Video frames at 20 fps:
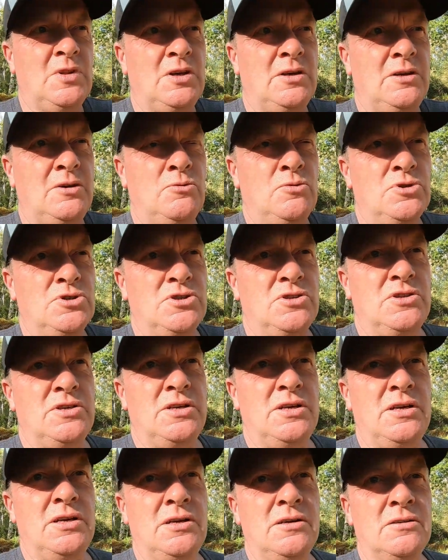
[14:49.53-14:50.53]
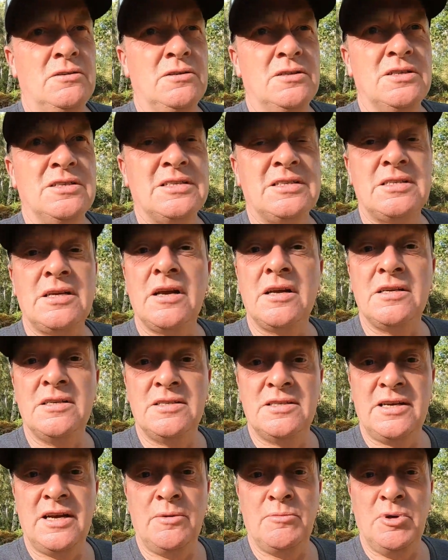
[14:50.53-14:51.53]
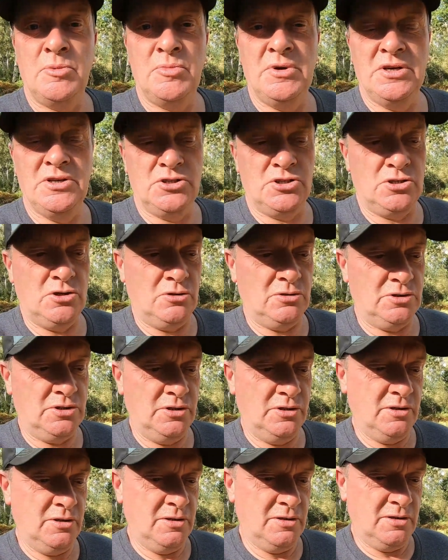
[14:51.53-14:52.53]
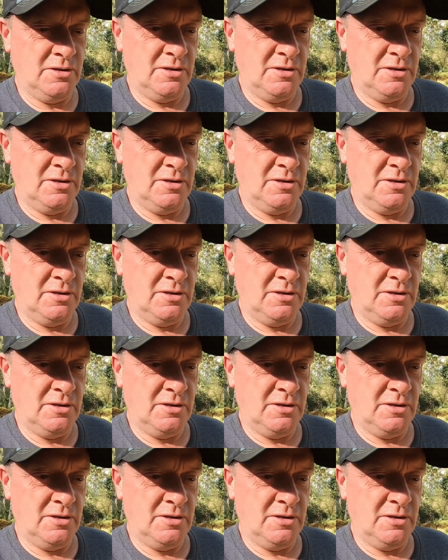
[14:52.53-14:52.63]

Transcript: It was the second time I'd been assaulted,